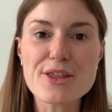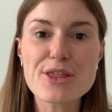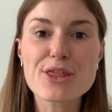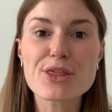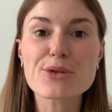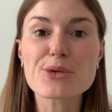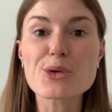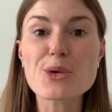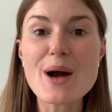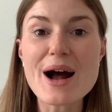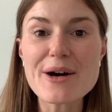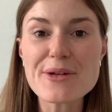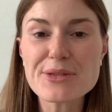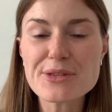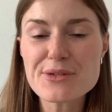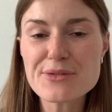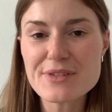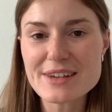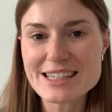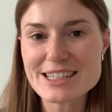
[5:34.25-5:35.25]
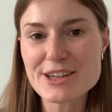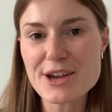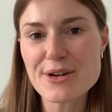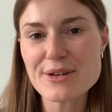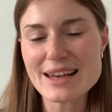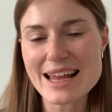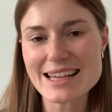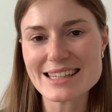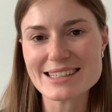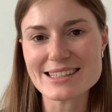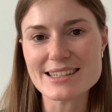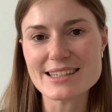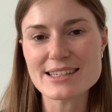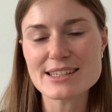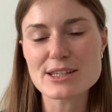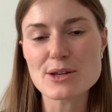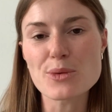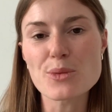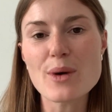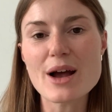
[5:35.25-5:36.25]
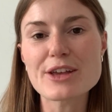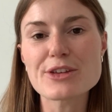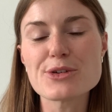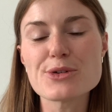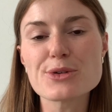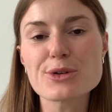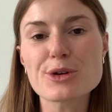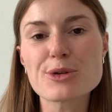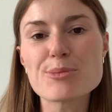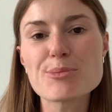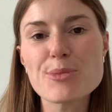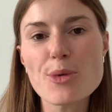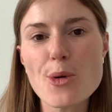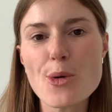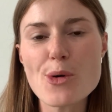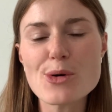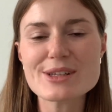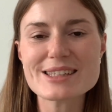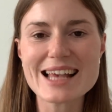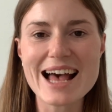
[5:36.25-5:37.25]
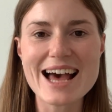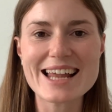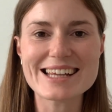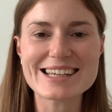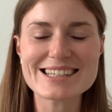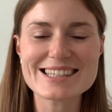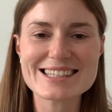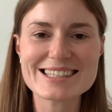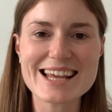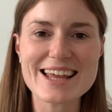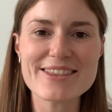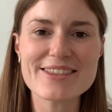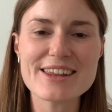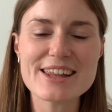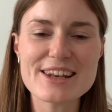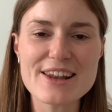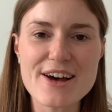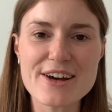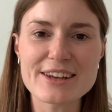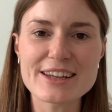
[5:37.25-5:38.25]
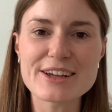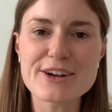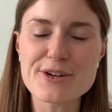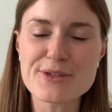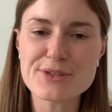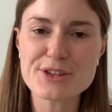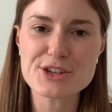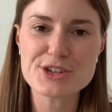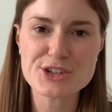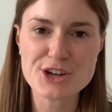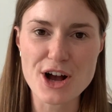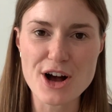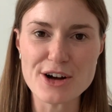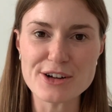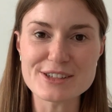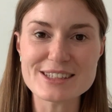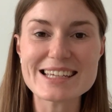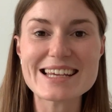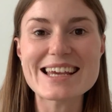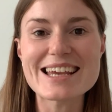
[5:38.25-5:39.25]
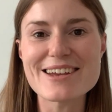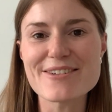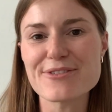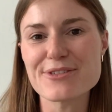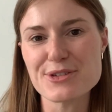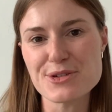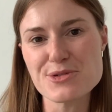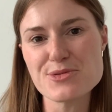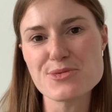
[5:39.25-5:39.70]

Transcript: throughout the video lessons where you can pause and extend the learning of the child if you